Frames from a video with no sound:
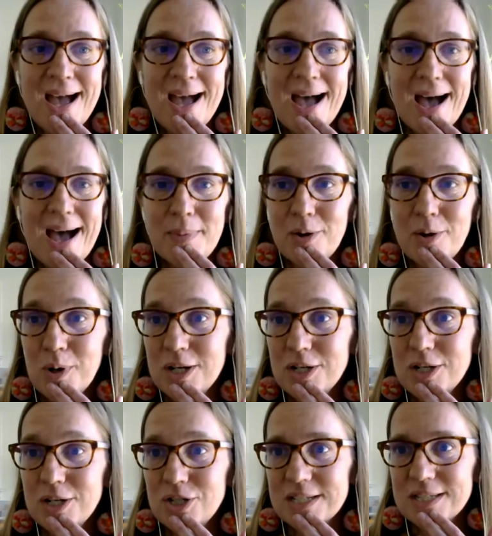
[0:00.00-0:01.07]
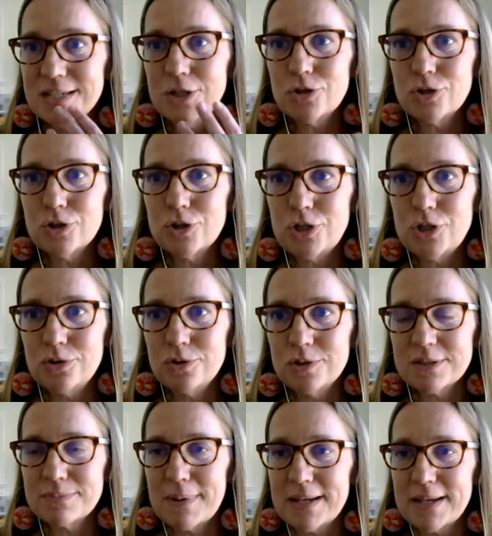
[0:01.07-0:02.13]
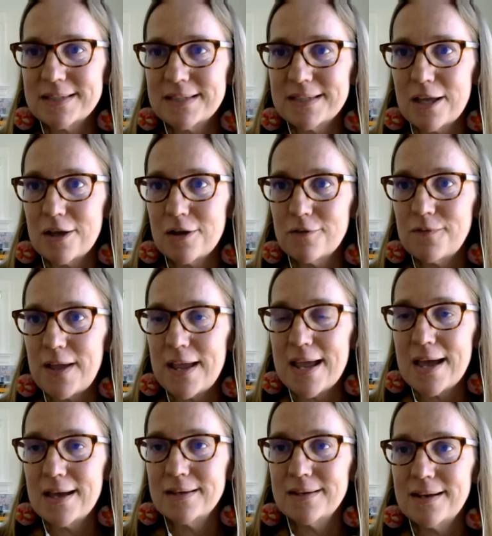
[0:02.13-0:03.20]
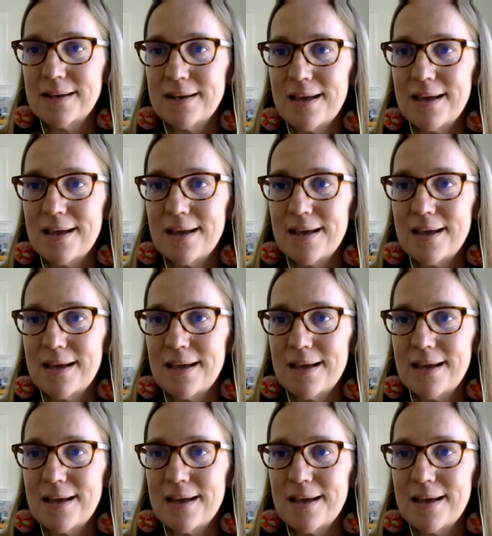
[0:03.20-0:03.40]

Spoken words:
I wanted to just introduce myself and